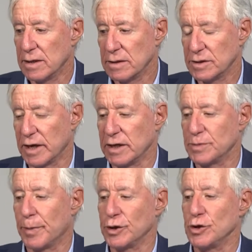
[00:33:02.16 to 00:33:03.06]
It's the only
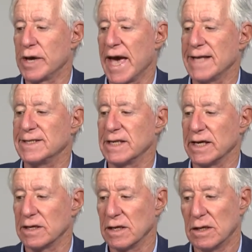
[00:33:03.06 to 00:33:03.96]
spot you can see
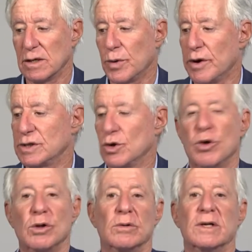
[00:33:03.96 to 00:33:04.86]
it, where it's
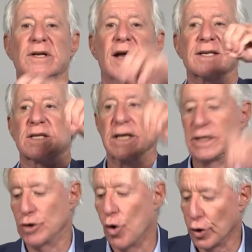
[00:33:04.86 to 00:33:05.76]
all nicely
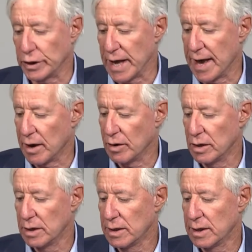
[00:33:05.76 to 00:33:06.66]
taut now,
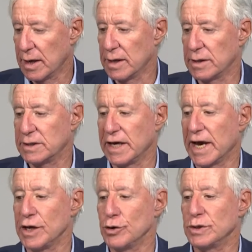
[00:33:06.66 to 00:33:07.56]

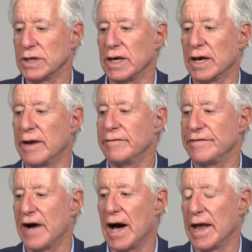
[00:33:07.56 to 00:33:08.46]
T-A-U-T, and
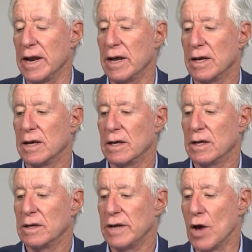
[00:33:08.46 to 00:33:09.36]
fine.
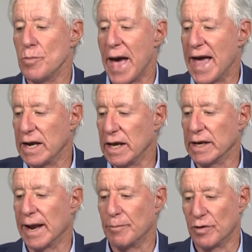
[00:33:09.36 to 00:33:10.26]
No banding, a
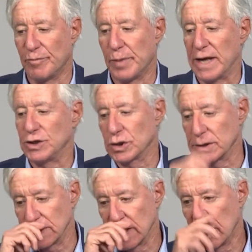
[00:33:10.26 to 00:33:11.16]
number of
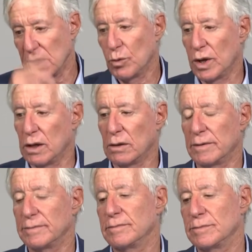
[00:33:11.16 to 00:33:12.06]
patients. Well,
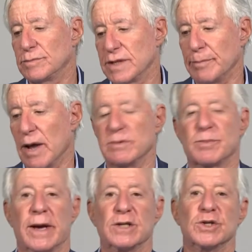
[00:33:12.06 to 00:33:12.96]
sometimes
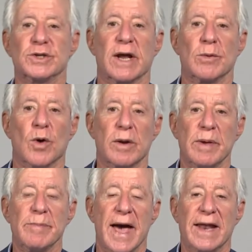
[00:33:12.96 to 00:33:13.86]
patients don't want to
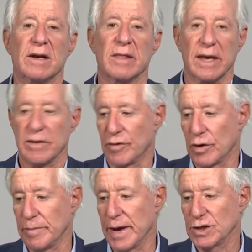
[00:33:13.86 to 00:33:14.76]
be banded, thank you
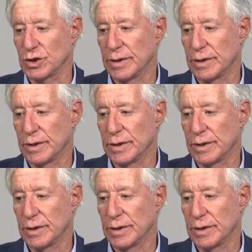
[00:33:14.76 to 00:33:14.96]
very much.